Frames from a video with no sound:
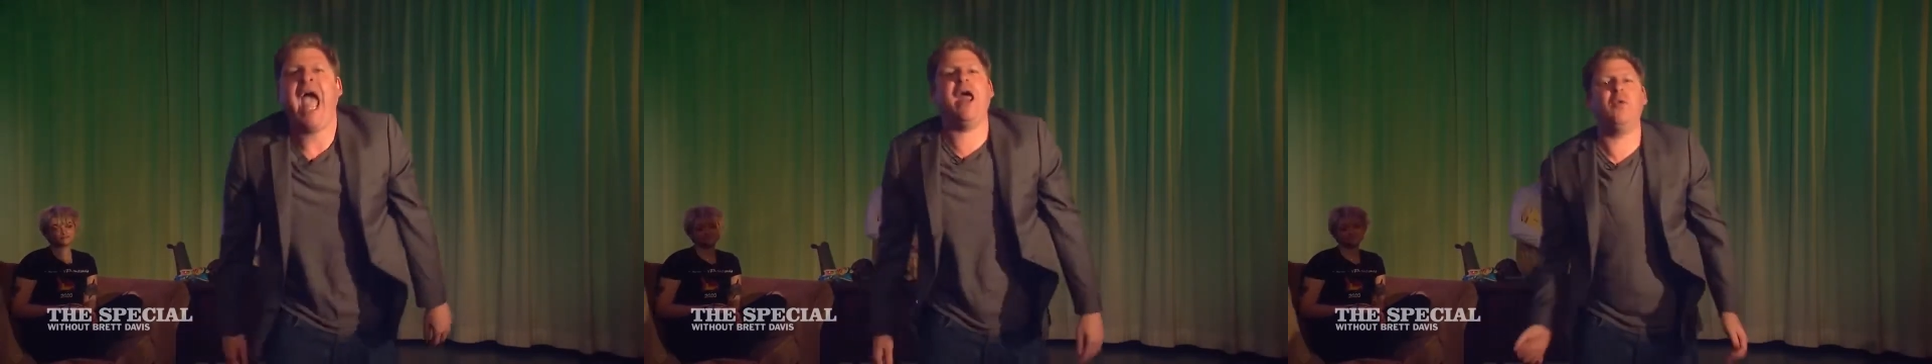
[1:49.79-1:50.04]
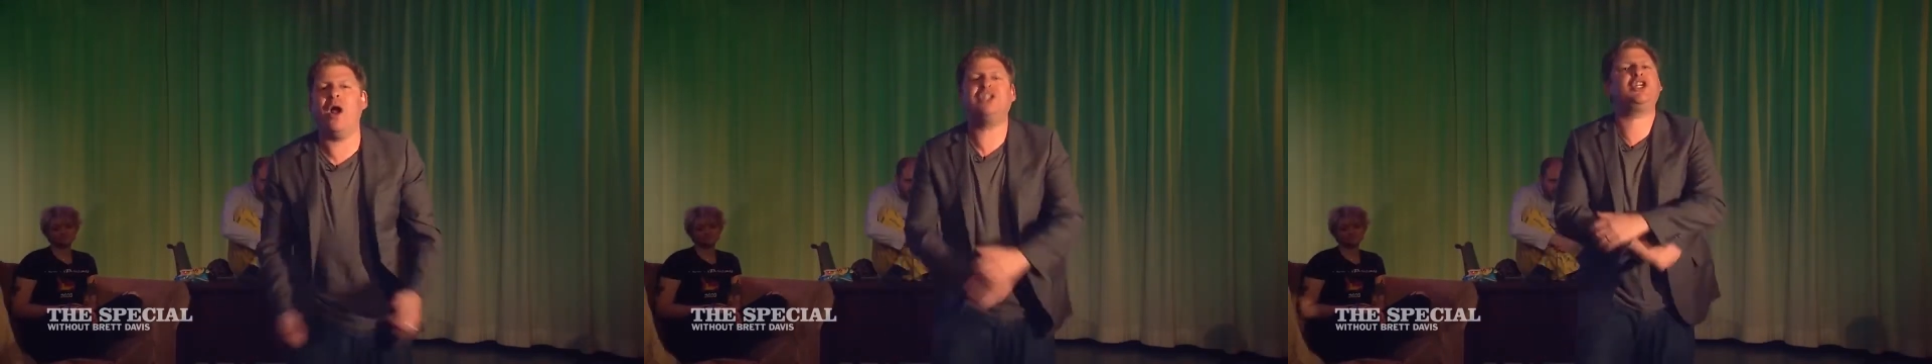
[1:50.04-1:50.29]

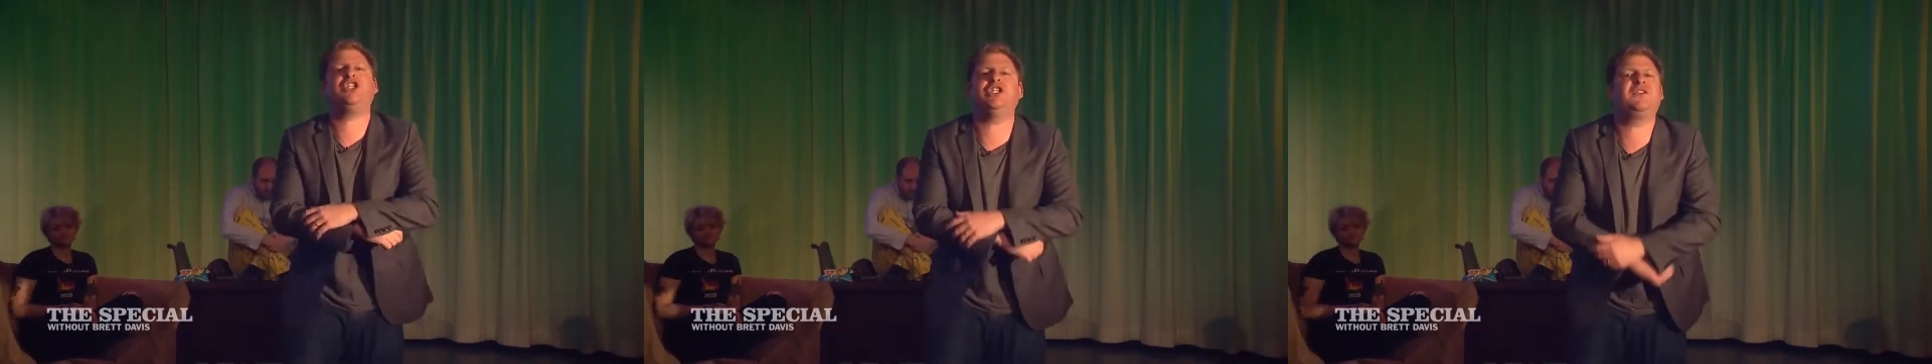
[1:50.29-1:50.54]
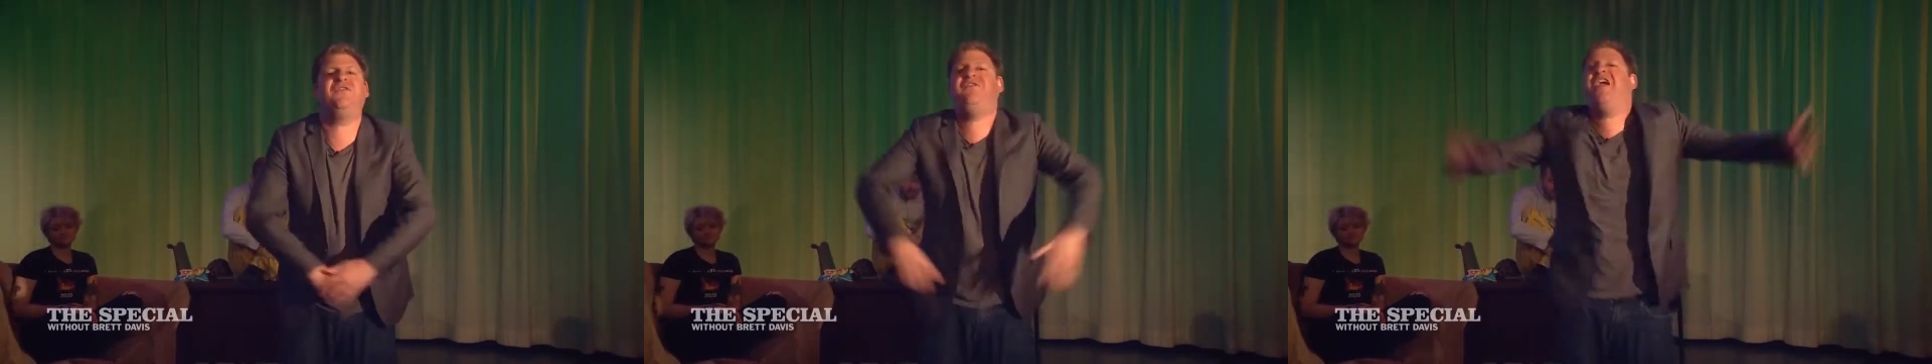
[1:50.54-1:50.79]
and Russia
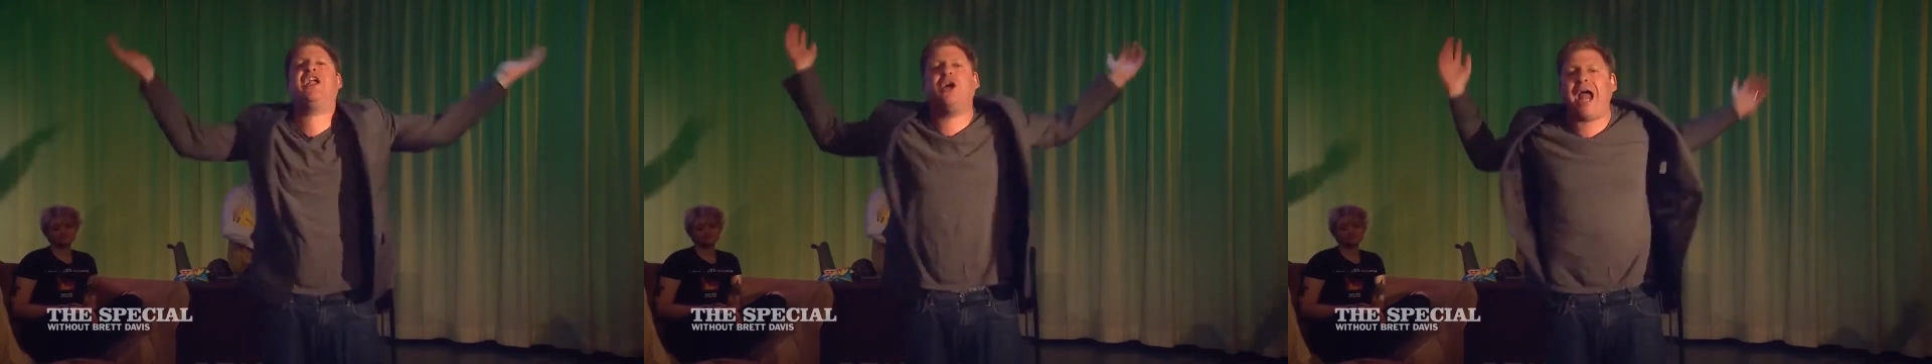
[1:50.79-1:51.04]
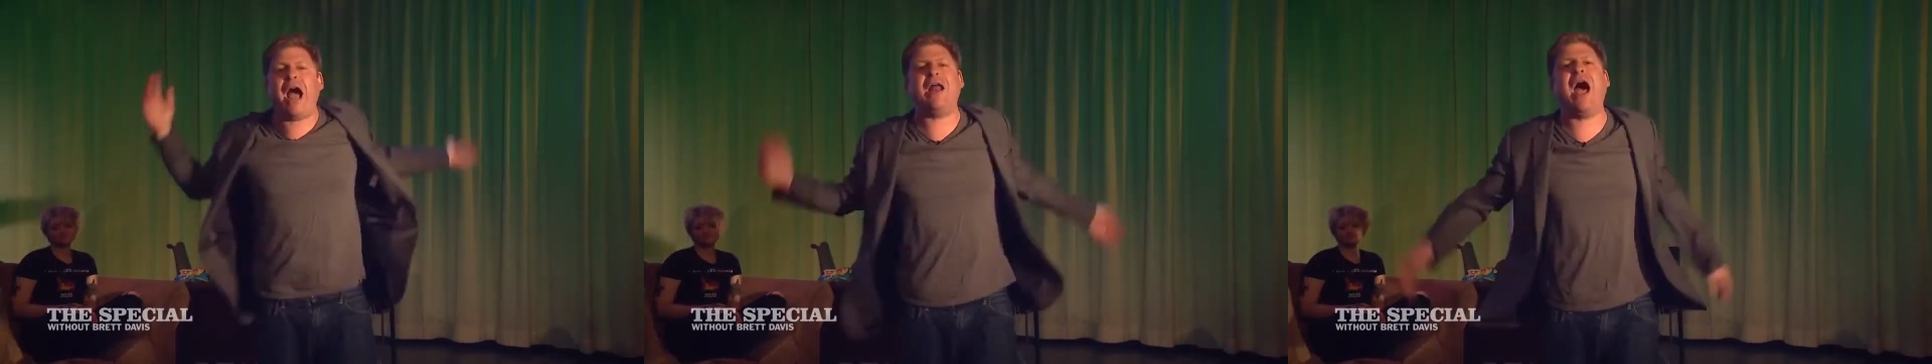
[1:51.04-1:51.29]
just
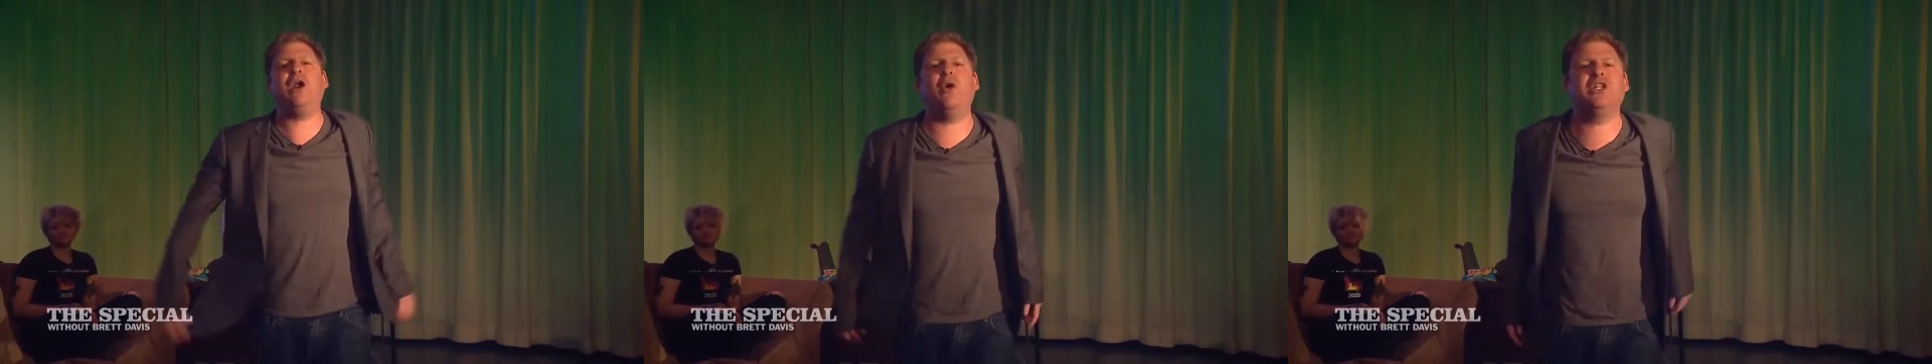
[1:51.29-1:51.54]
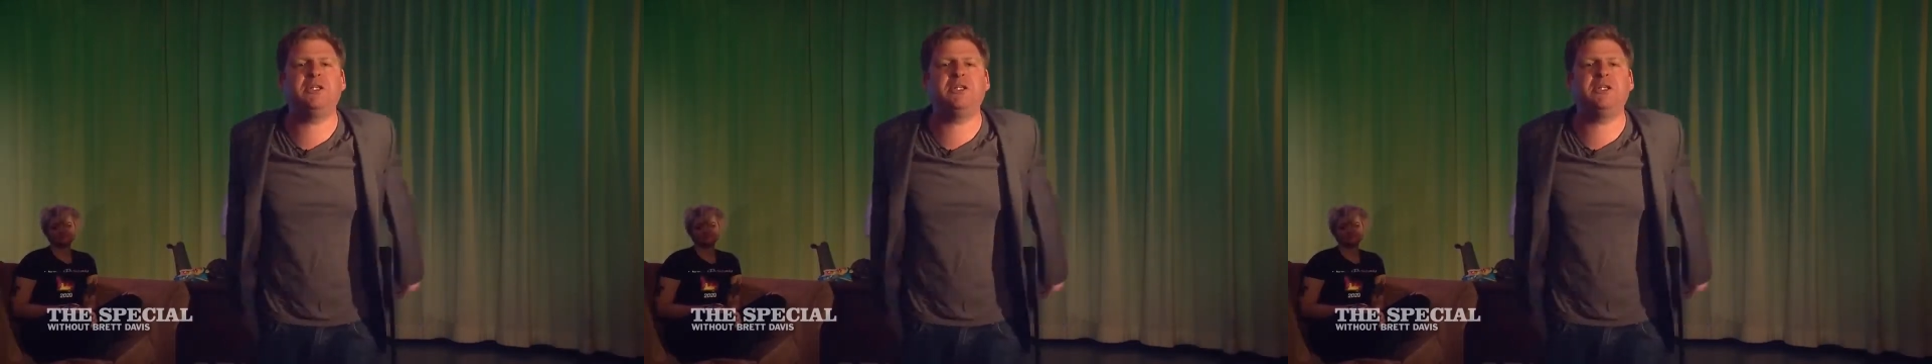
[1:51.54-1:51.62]
figured out how to